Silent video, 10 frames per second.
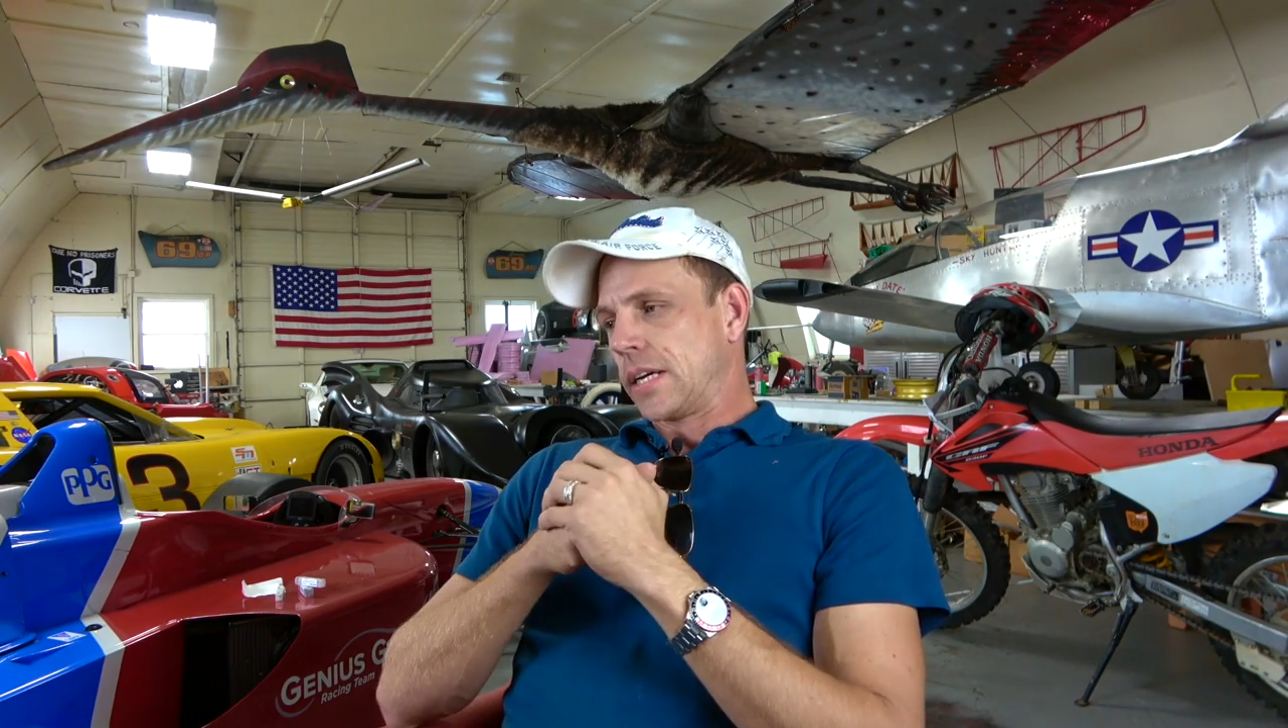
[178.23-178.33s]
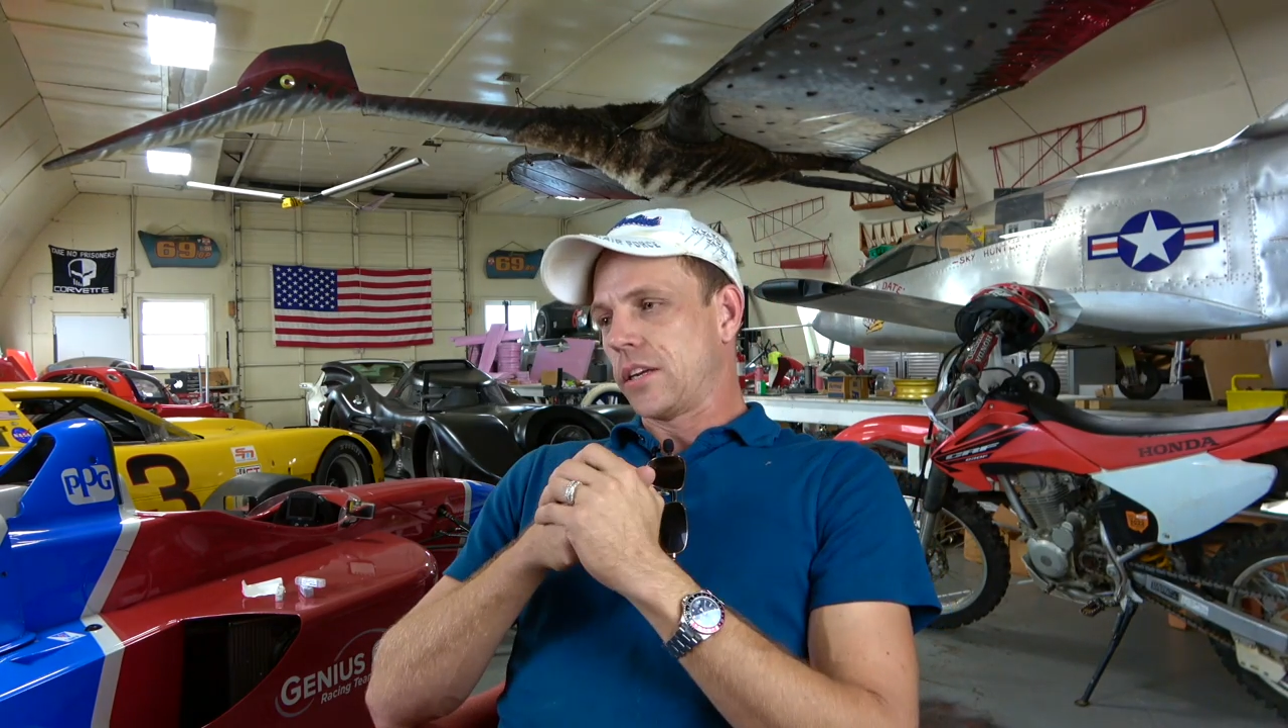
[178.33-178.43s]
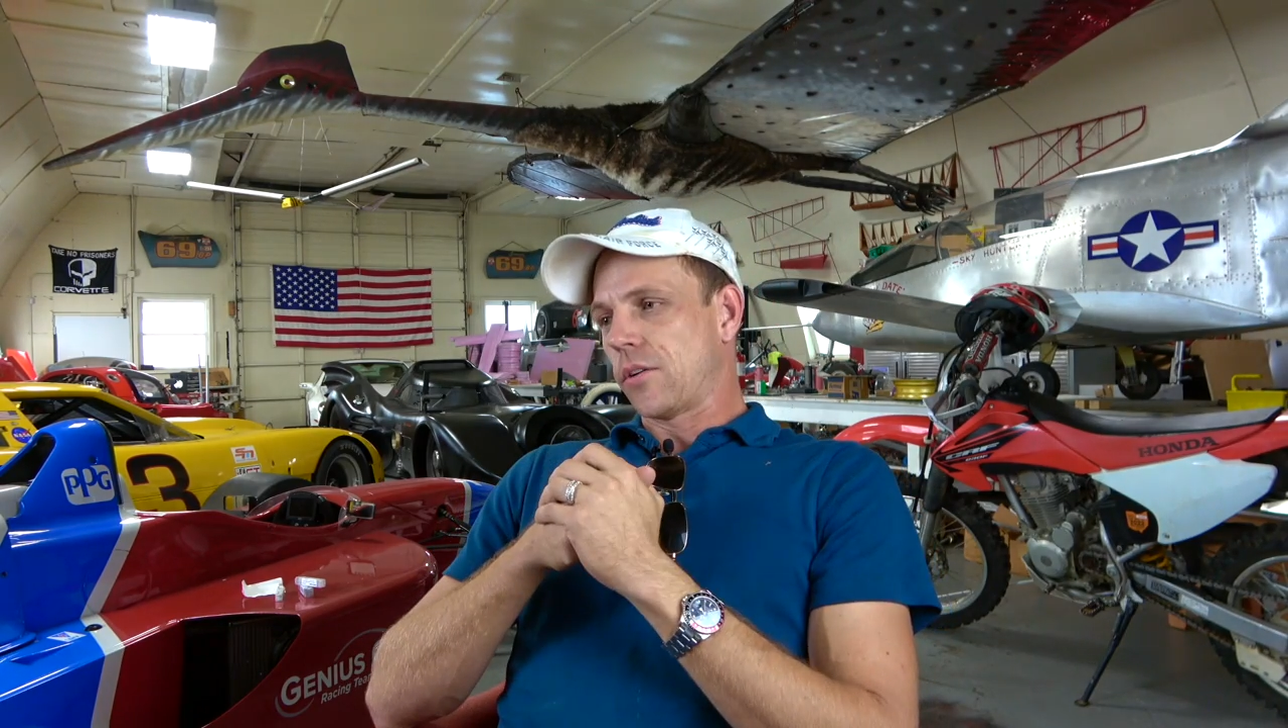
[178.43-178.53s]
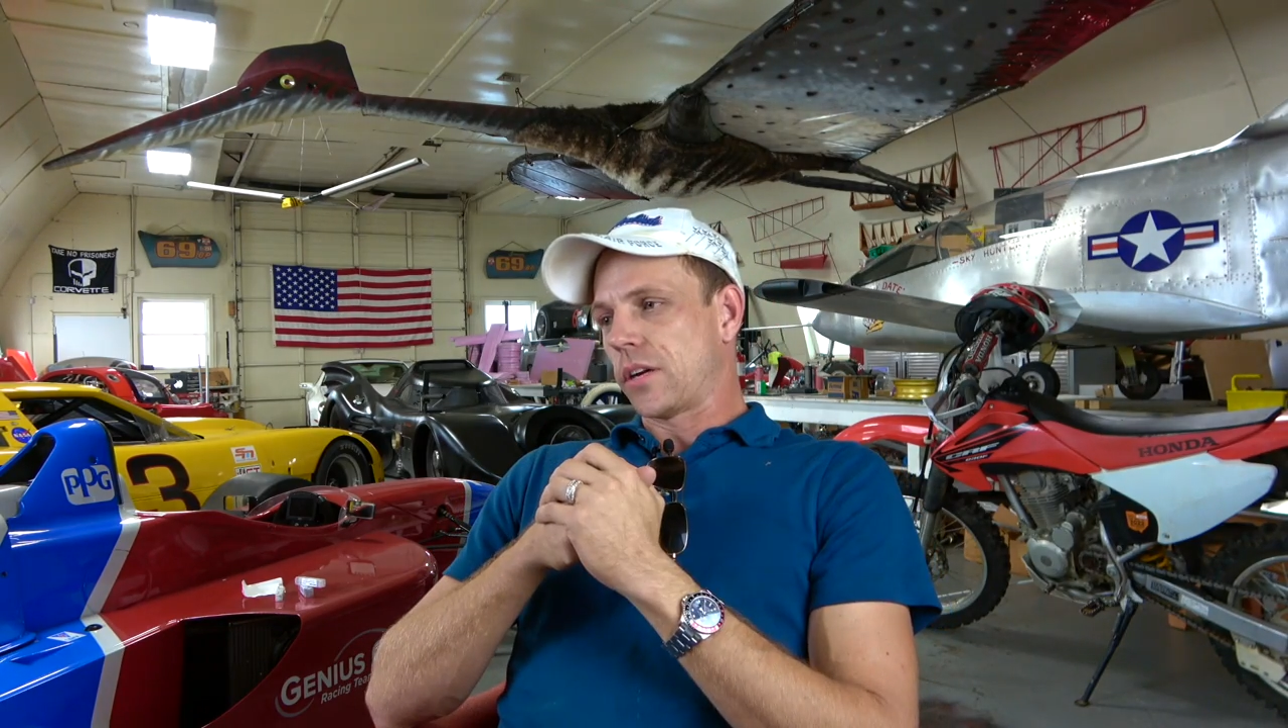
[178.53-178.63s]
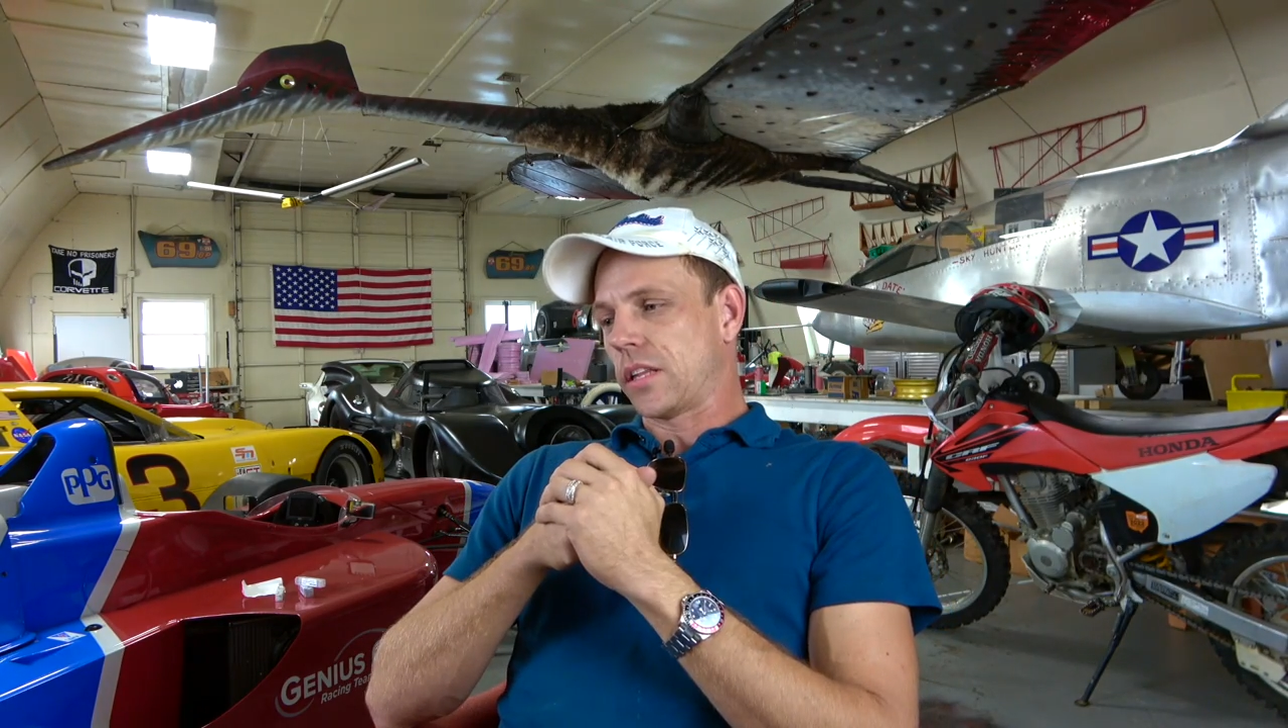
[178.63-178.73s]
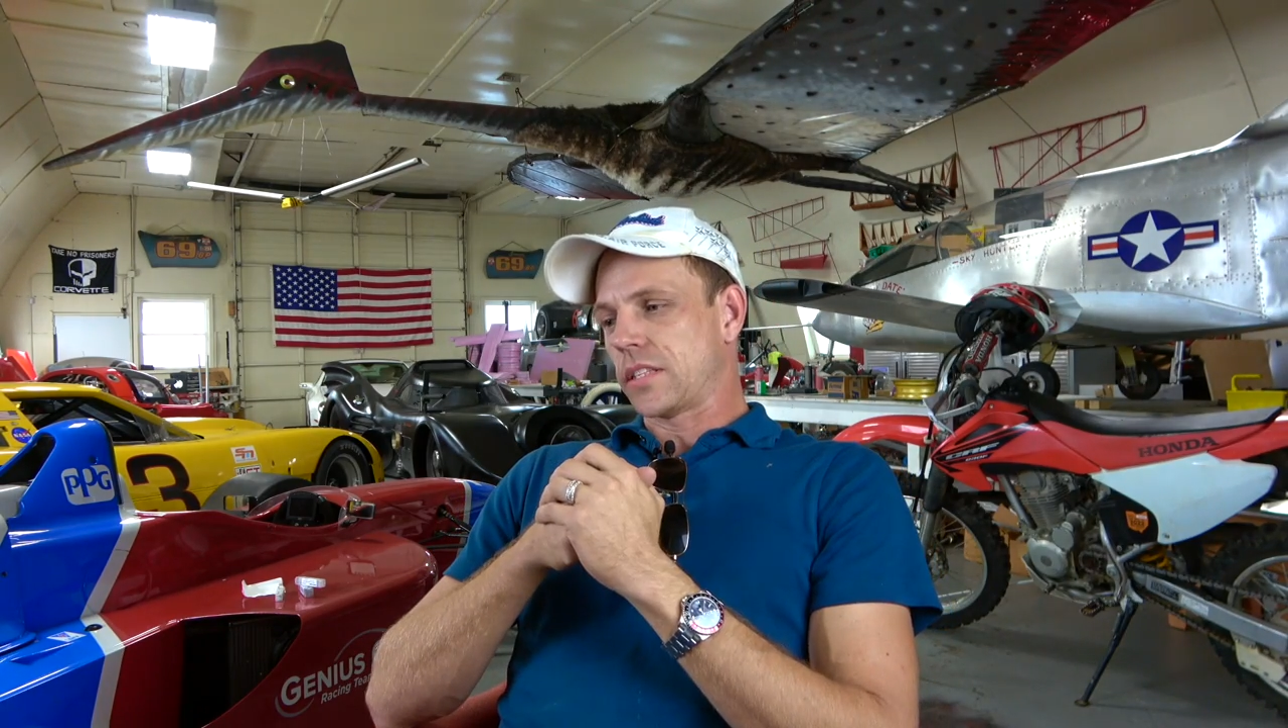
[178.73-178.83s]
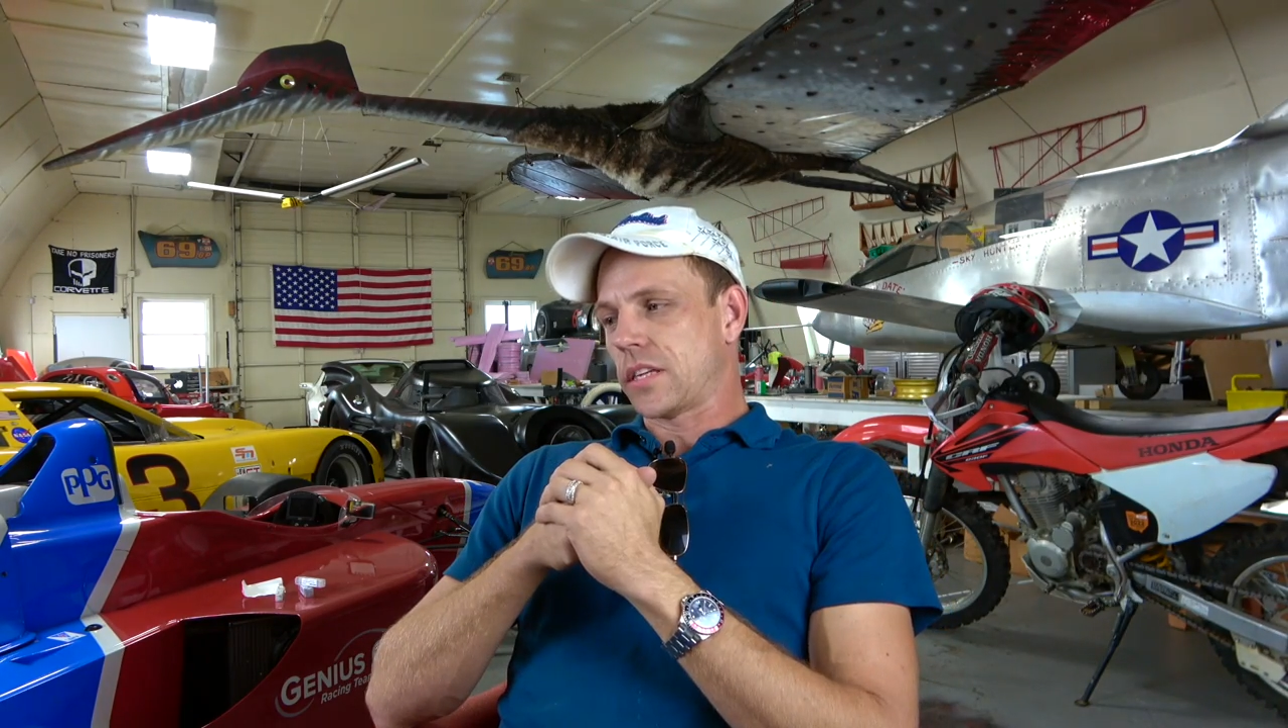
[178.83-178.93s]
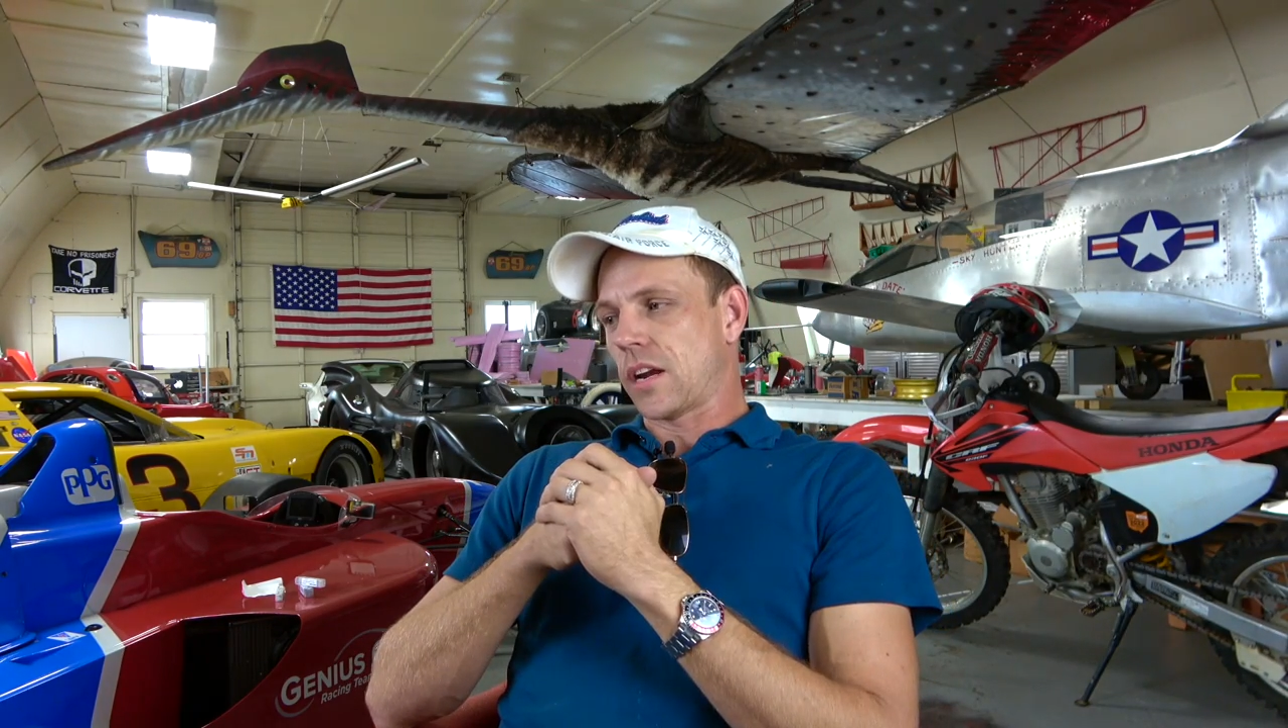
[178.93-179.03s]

You know, and Clint's